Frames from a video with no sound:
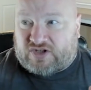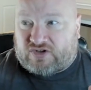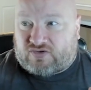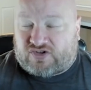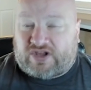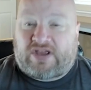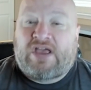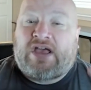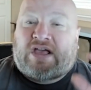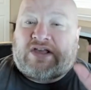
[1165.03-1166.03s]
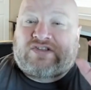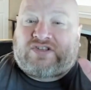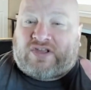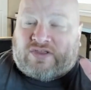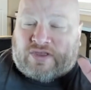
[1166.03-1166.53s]
interesting
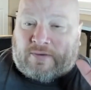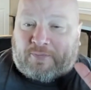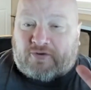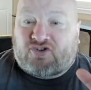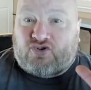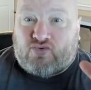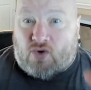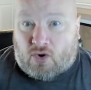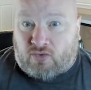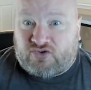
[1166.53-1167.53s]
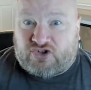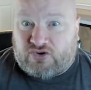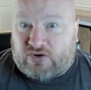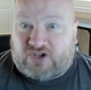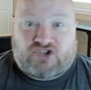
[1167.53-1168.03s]
is the person who owns
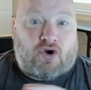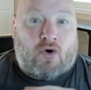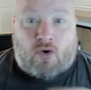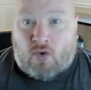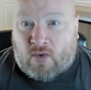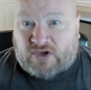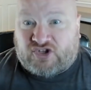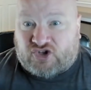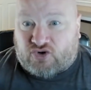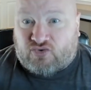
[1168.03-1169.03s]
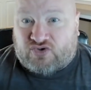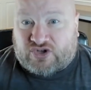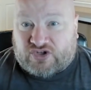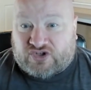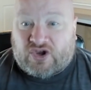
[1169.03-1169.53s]
units always
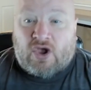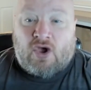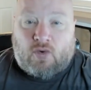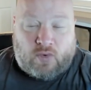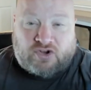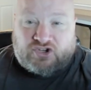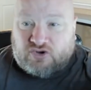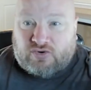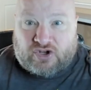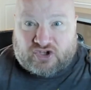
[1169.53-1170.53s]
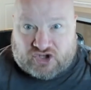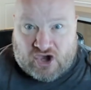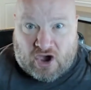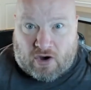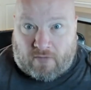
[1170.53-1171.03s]
chooses which units
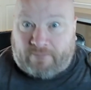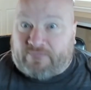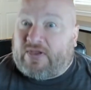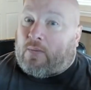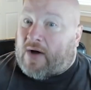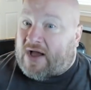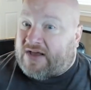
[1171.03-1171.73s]
go. Now, why